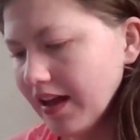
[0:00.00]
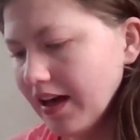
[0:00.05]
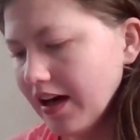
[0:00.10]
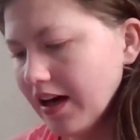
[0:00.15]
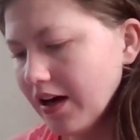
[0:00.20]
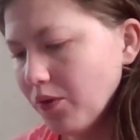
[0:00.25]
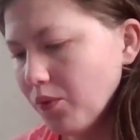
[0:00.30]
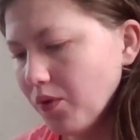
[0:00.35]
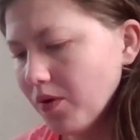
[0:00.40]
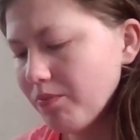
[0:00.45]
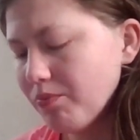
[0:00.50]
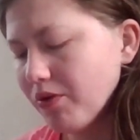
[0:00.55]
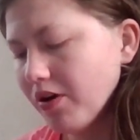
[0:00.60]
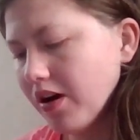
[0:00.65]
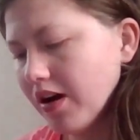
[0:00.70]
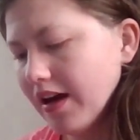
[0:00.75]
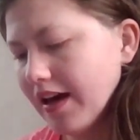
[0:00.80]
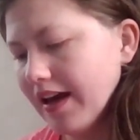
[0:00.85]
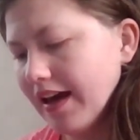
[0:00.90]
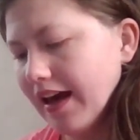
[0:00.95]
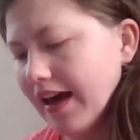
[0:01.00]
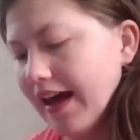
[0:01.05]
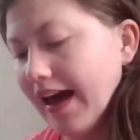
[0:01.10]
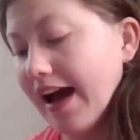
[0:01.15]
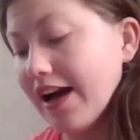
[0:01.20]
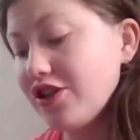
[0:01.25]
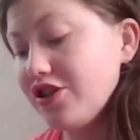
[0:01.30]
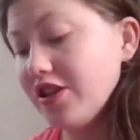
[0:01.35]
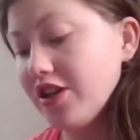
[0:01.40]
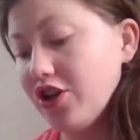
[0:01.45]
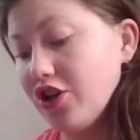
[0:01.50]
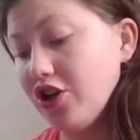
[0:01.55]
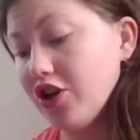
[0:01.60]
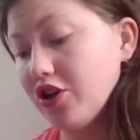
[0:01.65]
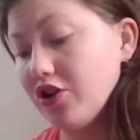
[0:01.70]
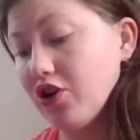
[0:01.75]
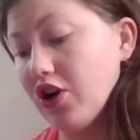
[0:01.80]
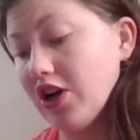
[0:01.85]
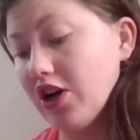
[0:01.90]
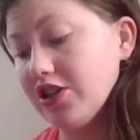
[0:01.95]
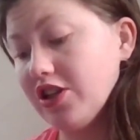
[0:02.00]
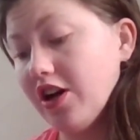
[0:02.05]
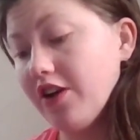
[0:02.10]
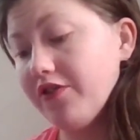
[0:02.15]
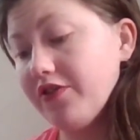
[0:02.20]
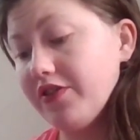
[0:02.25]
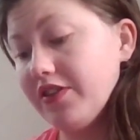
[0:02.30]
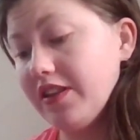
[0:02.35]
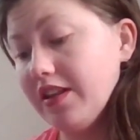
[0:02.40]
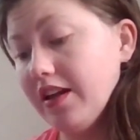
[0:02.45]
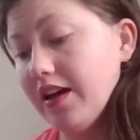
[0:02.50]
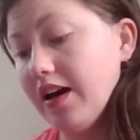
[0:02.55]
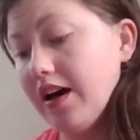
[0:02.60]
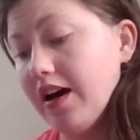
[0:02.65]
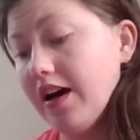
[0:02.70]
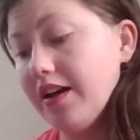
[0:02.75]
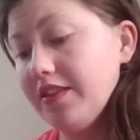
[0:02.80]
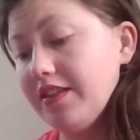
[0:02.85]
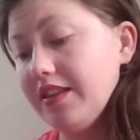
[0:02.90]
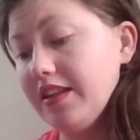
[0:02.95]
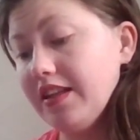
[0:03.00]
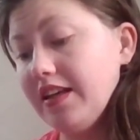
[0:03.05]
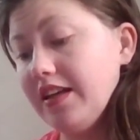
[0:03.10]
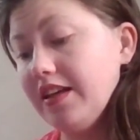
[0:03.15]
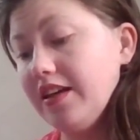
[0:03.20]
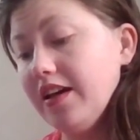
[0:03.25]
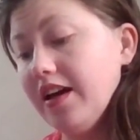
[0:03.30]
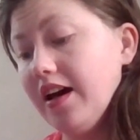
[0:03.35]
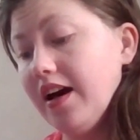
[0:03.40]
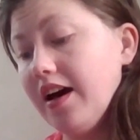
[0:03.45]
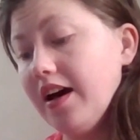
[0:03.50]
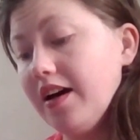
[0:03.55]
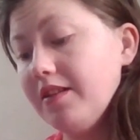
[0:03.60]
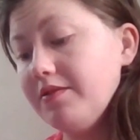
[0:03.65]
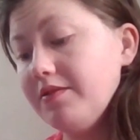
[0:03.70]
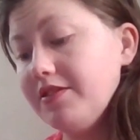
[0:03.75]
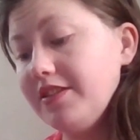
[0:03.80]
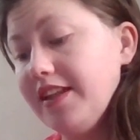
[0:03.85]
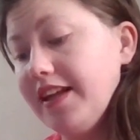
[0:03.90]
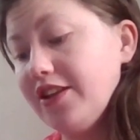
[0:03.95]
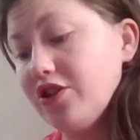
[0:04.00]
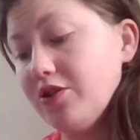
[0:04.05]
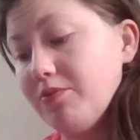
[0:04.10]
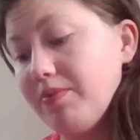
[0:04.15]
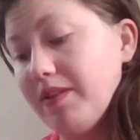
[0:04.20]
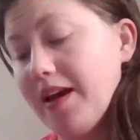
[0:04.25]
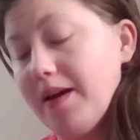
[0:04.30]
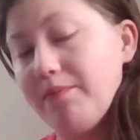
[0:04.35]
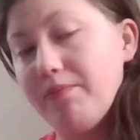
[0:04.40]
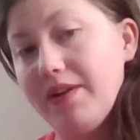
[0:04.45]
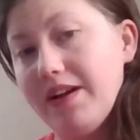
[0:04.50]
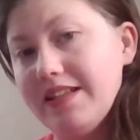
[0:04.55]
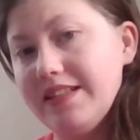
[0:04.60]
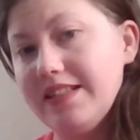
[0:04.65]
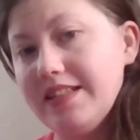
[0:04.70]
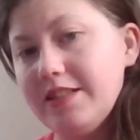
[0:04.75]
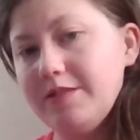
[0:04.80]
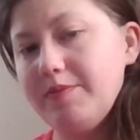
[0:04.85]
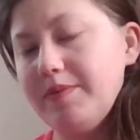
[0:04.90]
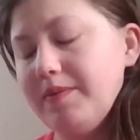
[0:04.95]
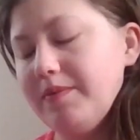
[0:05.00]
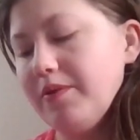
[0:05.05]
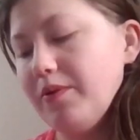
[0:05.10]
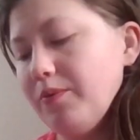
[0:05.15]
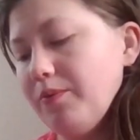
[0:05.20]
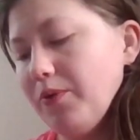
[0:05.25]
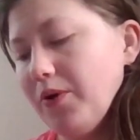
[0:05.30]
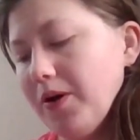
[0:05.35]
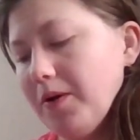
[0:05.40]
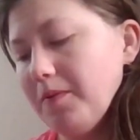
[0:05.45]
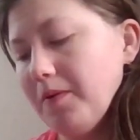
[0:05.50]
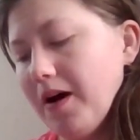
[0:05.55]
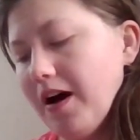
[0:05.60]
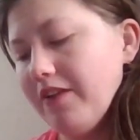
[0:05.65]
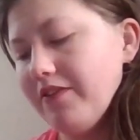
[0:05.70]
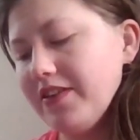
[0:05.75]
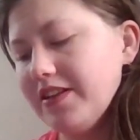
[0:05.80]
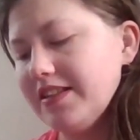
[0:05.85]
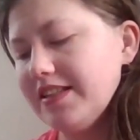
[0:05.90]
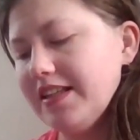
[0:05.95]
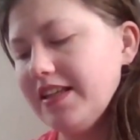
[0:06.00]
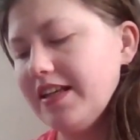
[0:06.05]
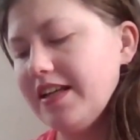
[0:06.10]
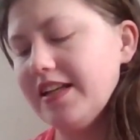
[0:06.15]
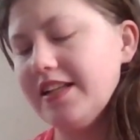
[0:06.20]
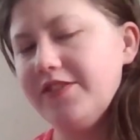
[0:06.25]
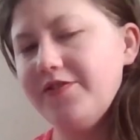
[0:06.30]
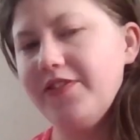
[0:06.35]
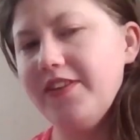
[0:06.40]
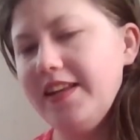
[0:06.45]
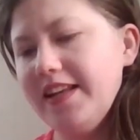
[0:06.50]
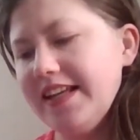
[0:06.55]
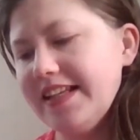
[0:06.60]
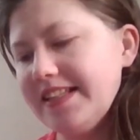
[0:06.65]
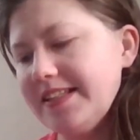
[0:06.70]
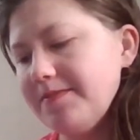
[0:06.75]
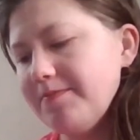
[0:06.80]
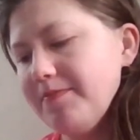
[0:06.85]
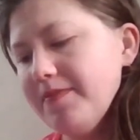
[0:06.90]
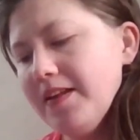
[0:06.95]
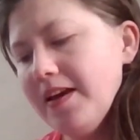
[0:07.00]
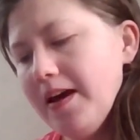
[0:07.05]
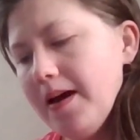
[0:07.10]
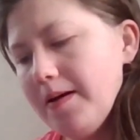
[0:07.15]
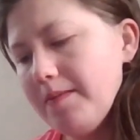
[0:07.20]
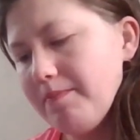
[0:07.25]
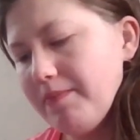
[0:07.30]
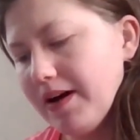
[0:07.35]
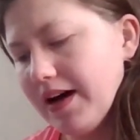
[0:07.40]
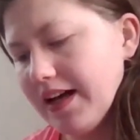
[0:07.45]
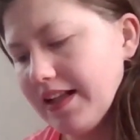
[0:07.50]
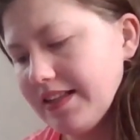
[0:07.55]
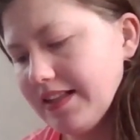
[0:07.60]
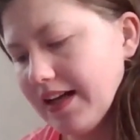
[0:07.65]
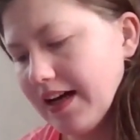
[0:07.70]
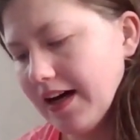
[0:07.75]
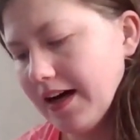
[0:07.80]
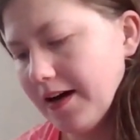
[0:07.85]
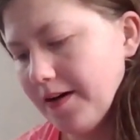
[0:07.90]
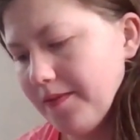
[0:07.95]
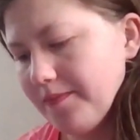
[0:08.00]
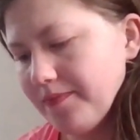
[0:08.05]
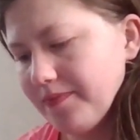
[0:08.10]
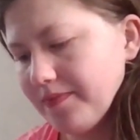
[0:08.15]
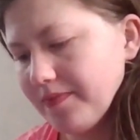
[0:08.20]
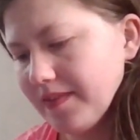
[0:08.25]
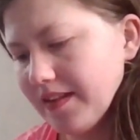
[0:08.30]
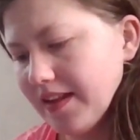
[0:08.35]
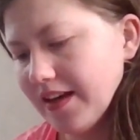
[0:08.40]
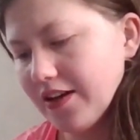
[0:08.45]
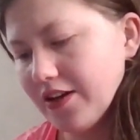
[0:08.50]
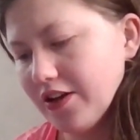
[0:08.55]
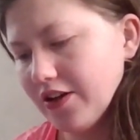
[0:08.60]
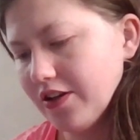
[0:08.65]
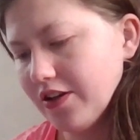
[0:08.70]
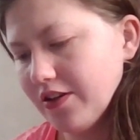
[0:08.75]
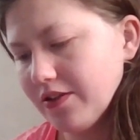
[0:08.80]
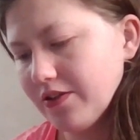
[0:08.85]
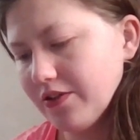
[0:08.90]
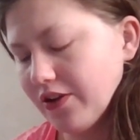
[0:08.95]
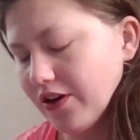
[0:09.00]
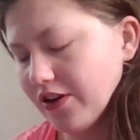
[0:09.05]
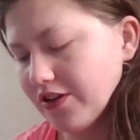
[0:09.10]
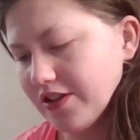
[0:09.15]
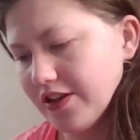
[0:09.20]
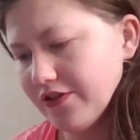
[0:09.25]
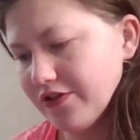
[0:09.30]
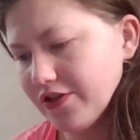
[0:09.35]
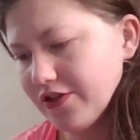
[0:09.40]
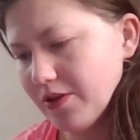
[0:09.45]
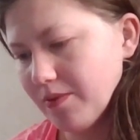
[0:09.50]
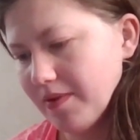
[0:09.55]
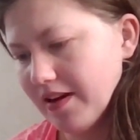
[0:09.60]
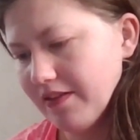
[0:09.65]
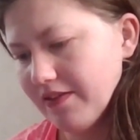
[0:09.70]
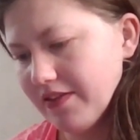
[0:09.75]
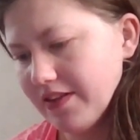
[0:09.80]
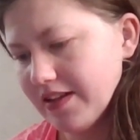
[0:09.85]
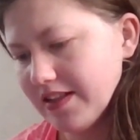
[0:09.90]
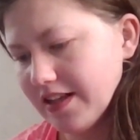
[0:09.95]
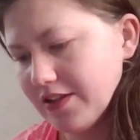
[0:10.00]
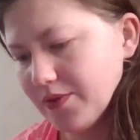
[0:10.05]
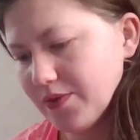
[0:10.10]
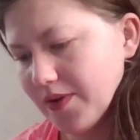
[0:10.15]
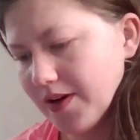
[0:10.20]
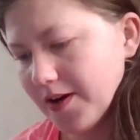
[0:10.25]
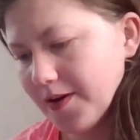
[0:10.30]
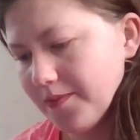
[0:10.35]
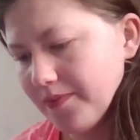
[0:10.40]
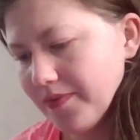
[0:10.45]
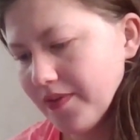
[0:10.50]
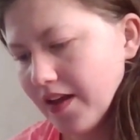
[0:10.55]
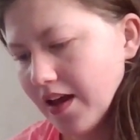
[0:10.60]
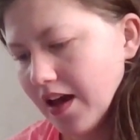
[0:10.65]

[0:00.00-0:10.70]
pro. It actually could cross off the nature plant presence one obviously because Venus, but it could cross off so many of these I swear,